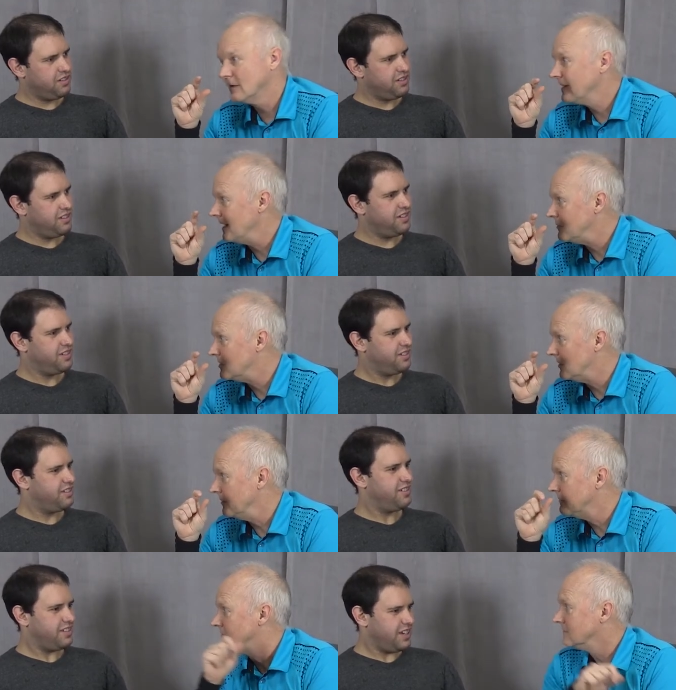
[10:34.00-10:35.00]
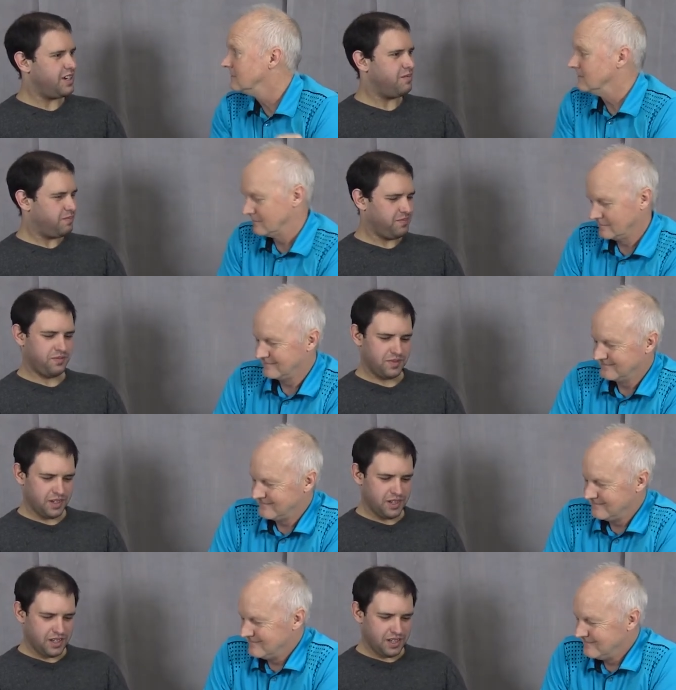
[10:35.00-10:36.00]
Speaker 1: little tape showing.
Speaker 2: Yep.
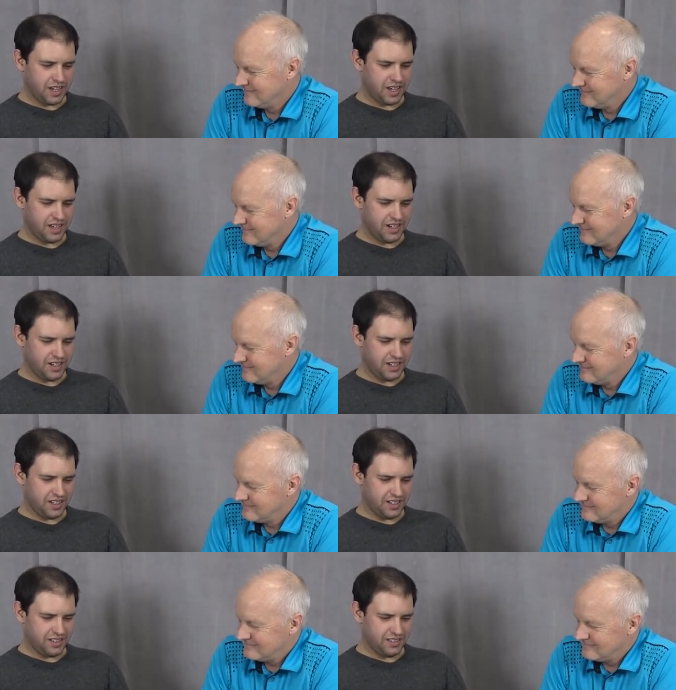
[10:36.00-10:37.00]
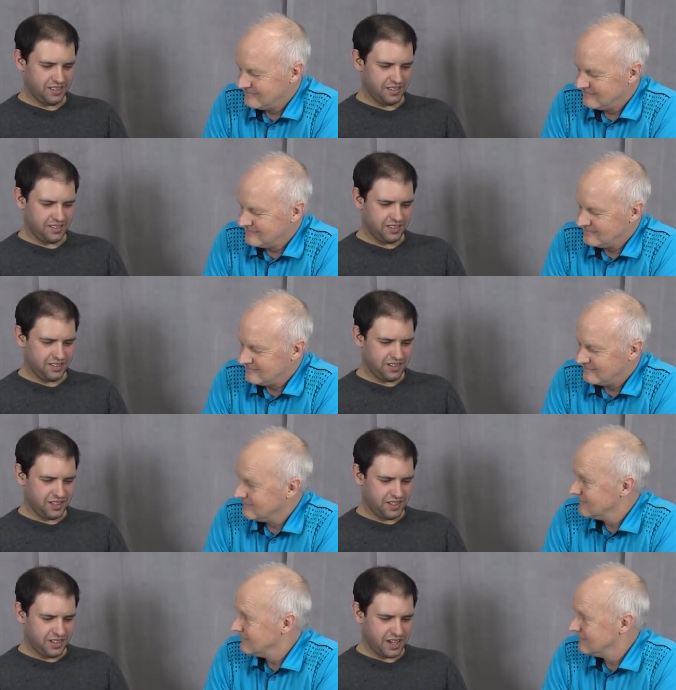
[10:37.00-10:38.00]
And
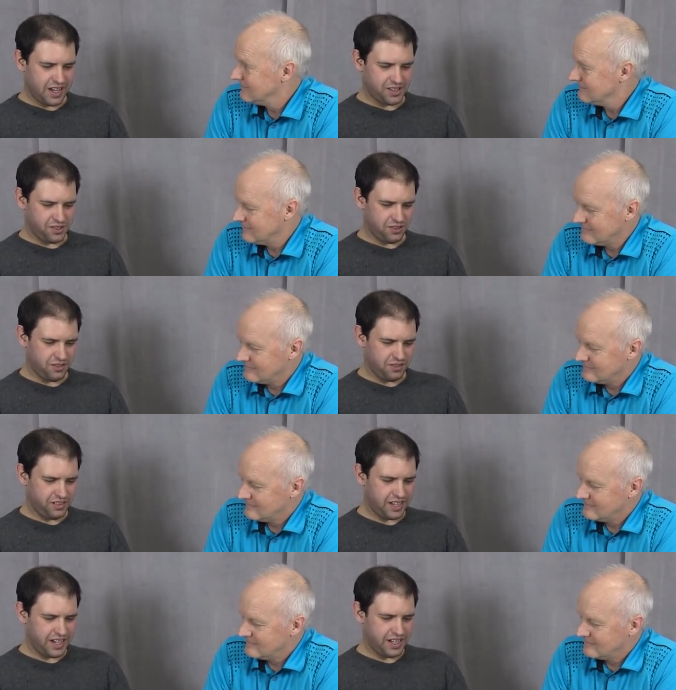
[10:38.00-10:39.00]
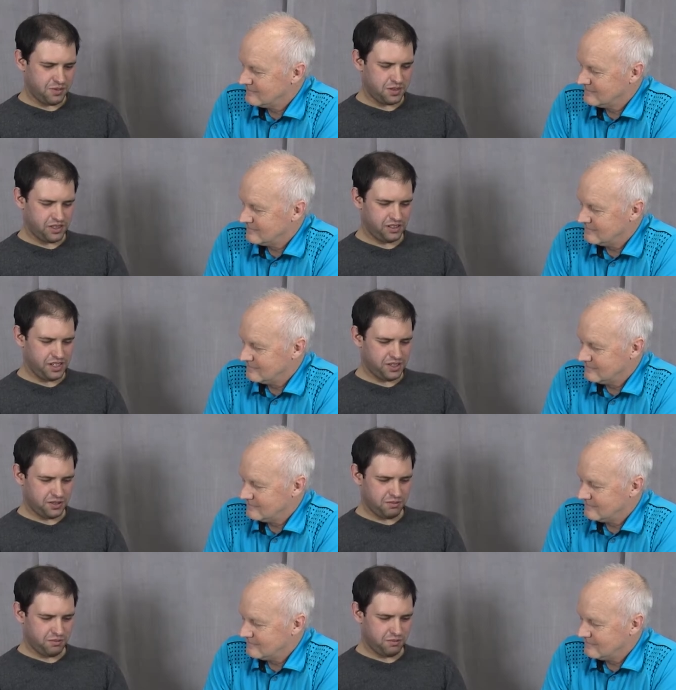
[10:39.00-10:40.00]
yeah, so landing with at
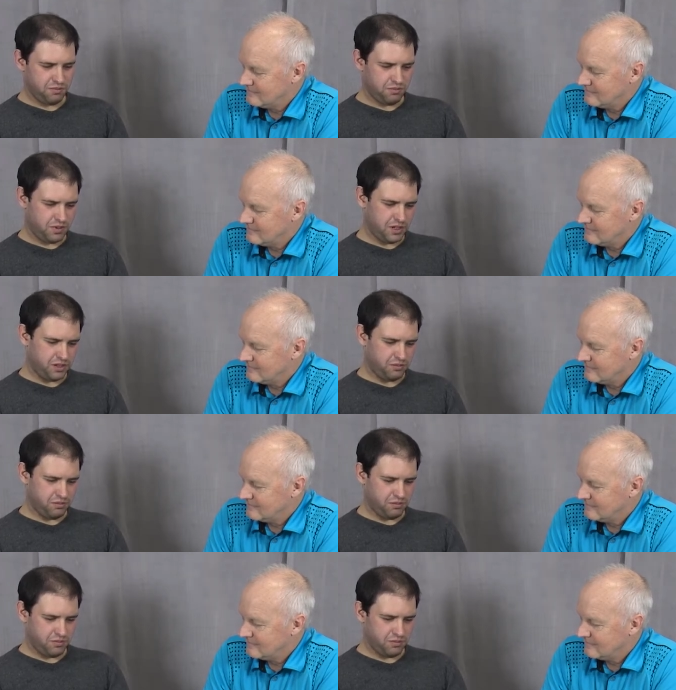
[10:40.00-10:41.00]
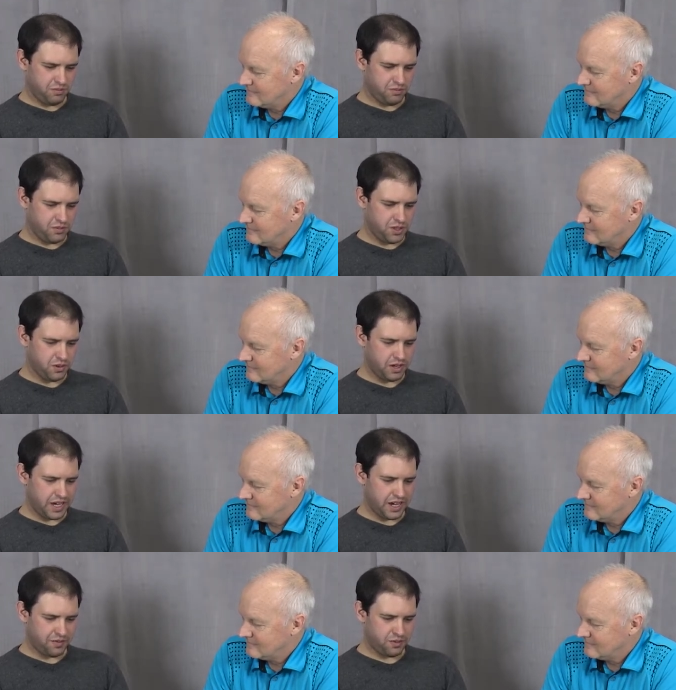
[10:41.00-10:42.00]
least, you know,
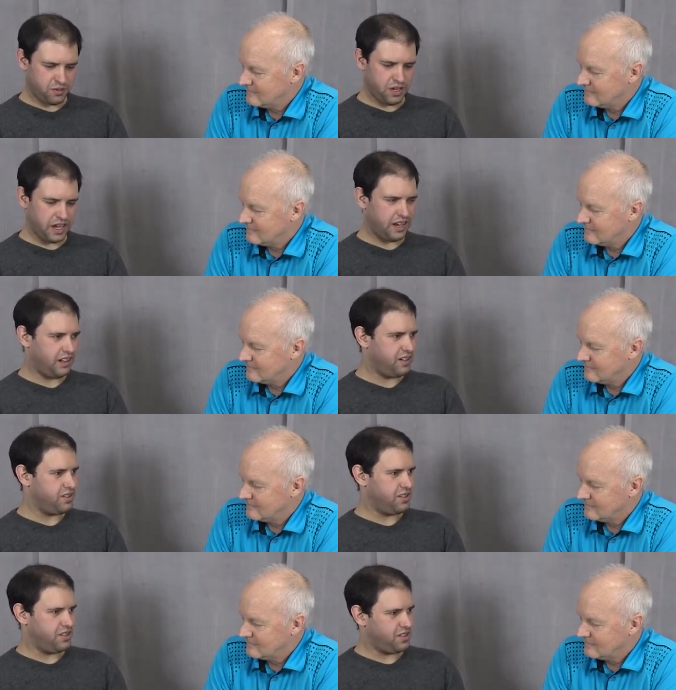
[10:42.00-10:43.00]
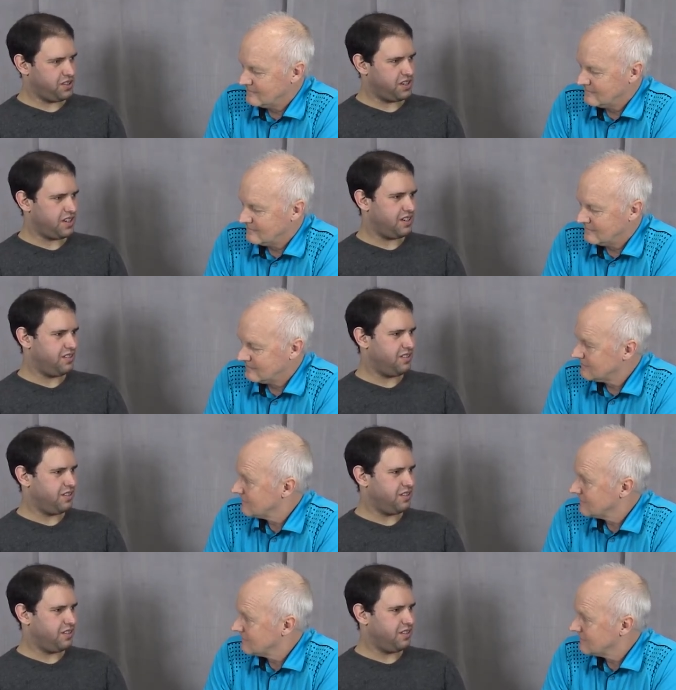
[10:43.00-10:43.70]
2.5, 3 gallons is the